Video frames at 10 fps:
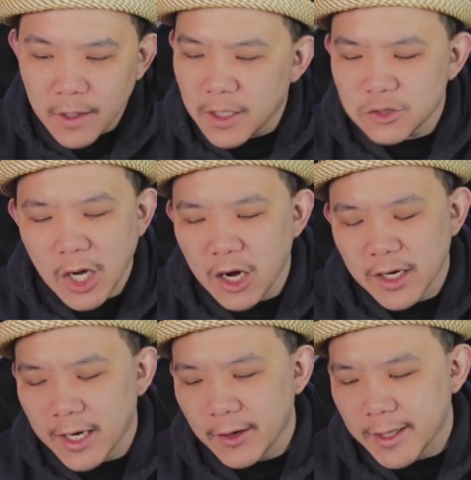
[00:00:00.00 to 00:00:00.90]
That's all I
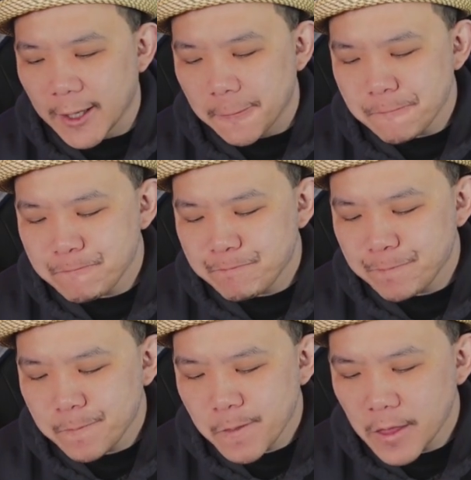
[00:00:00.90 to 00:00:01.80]
got right now.
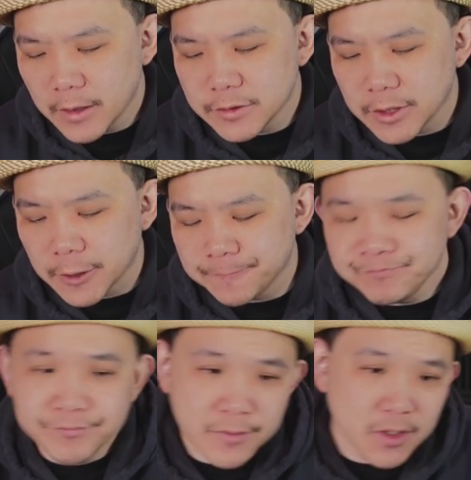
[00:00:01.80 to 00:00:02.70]
So
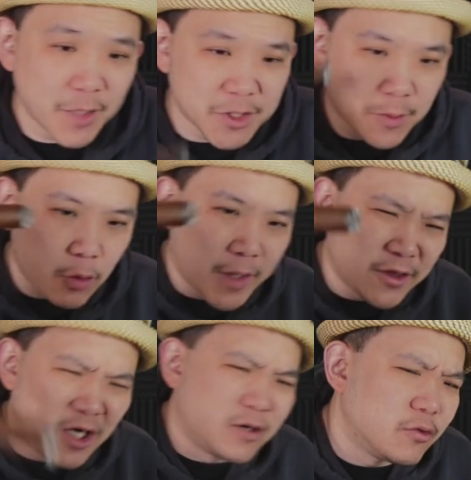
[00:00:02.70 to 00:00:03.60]
let me smoke one
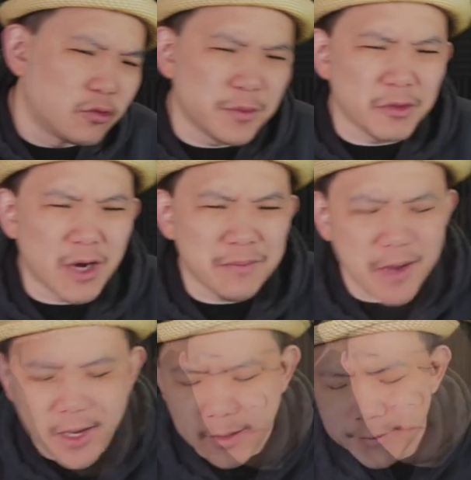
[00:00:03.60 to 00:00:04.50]
third. We'll be right
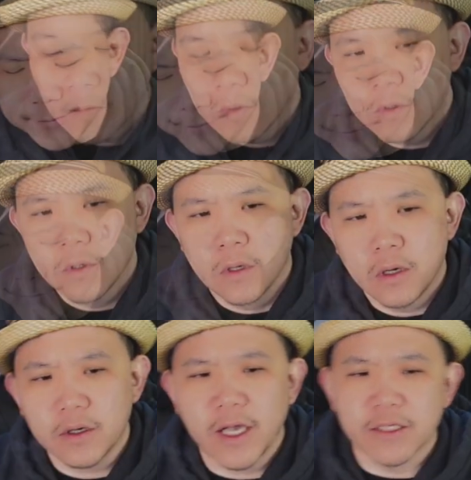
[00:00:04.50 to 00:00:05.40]
back.
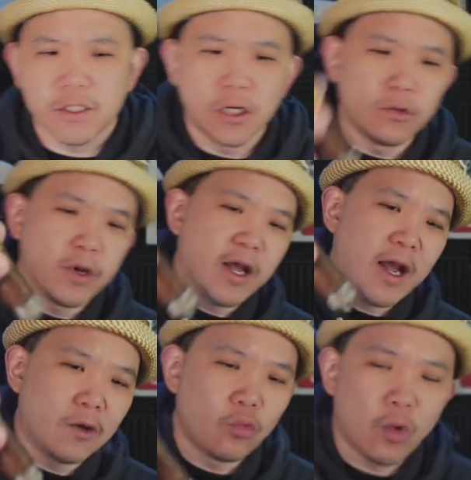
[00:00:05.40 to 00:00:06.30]
Okay, so we're
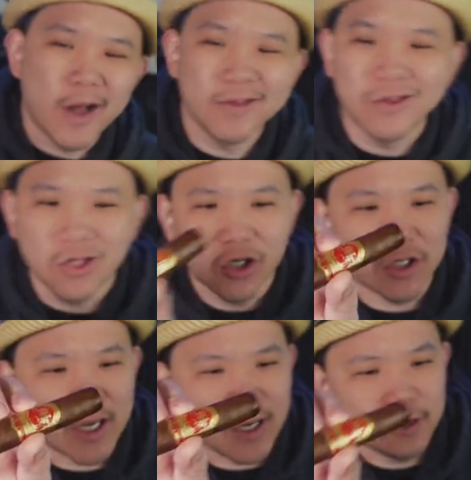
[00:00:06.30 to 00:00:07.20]
at one
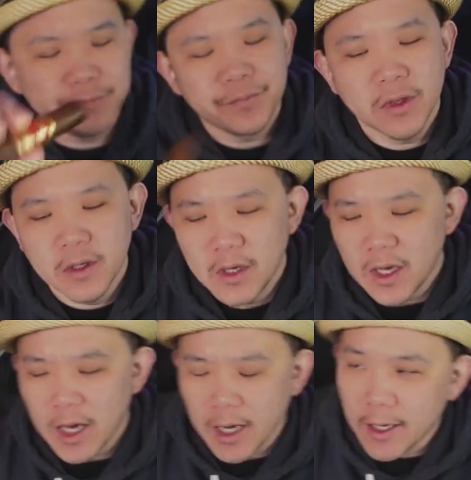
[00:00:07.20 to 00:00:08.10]
third now.
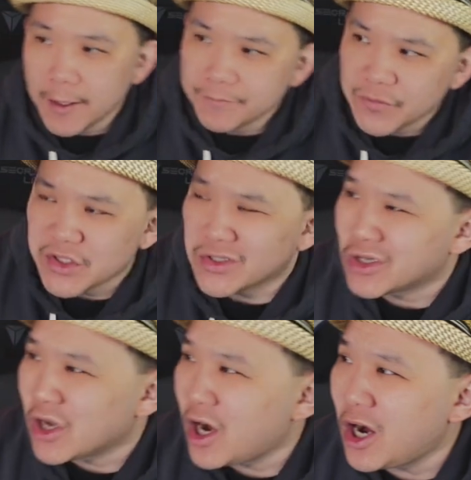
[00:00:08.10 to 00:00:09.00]
The
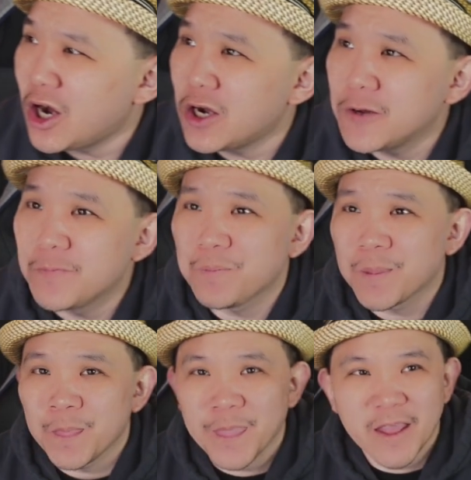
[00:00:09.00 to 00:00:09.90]
cigar
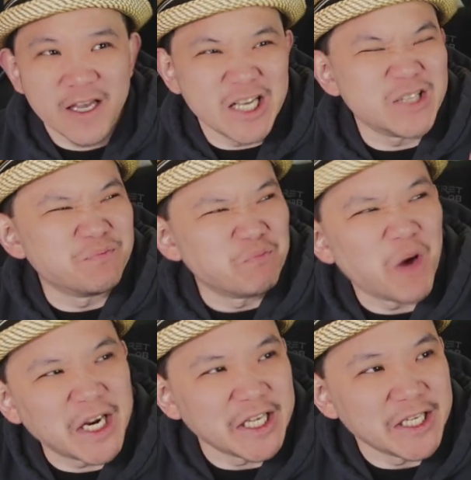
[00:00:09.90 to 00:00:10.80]
is
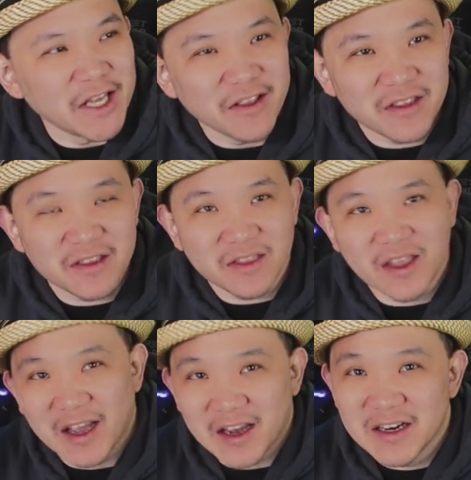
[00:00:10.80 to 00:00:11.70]
muddy. It's
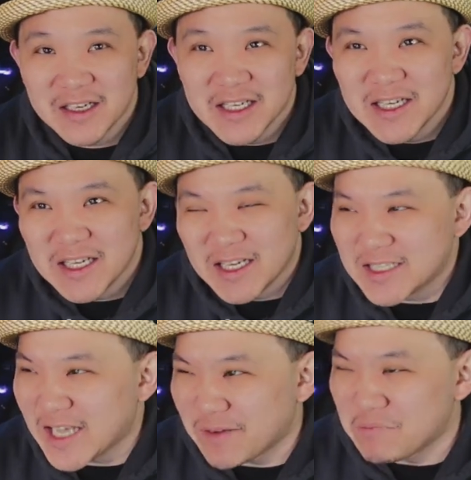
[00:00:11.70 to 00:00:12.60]
thick.
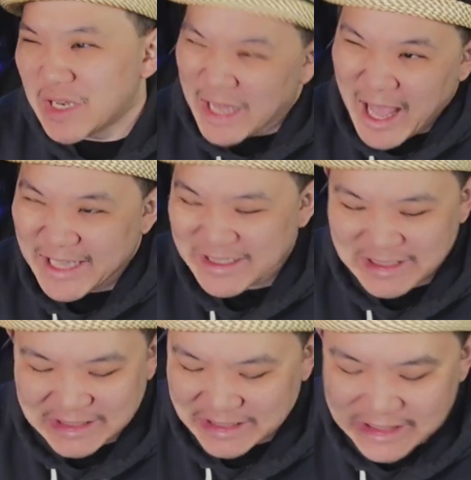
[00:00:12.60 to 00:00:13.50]
It's like
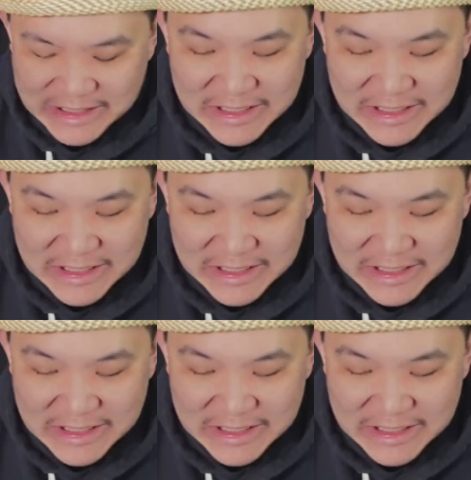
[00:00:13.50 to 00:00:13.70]
molasses.